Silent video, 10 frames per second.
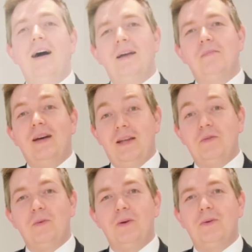Hi, my name
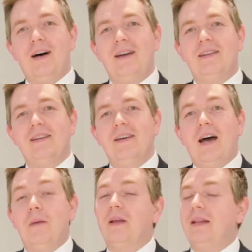is Morten Wright.
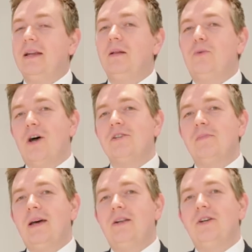I'm the clinical project
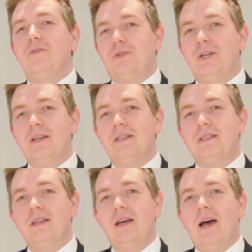manager of
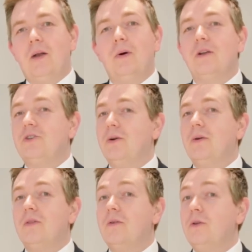TRIOS, and I want to show
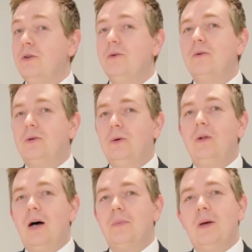you the new
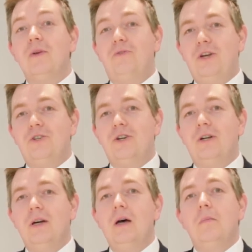cool upcoming feature,
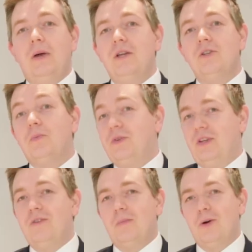
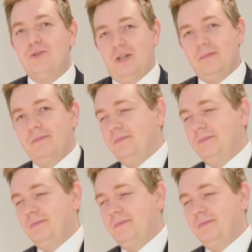patient-specific motion.